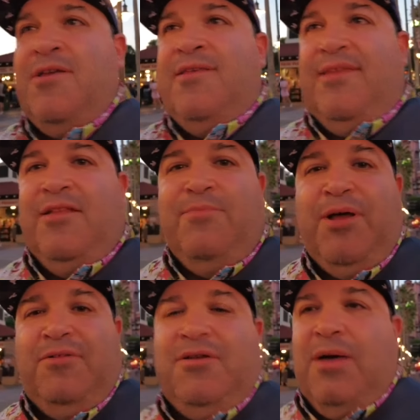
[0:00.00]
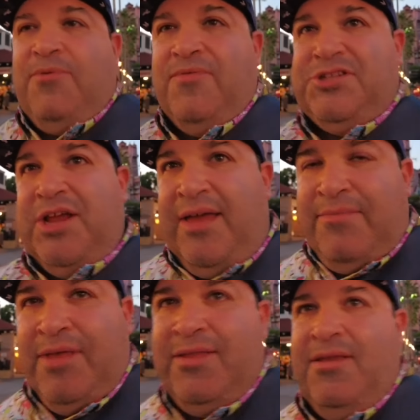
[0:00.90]
then the bell cup of
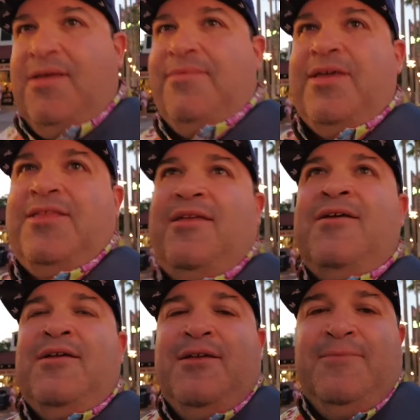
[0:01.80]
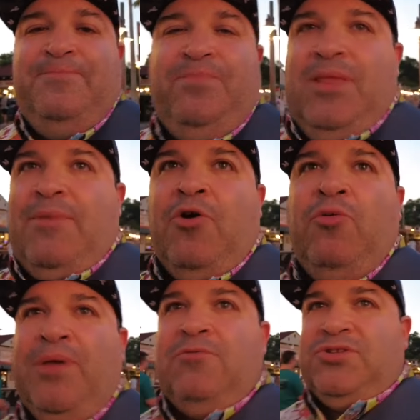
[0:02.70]
enchantment. I mean, my whole
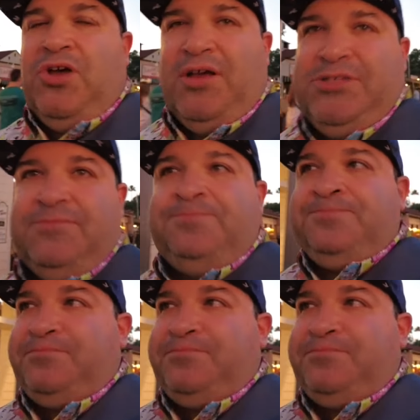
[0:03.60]
meal was awesome.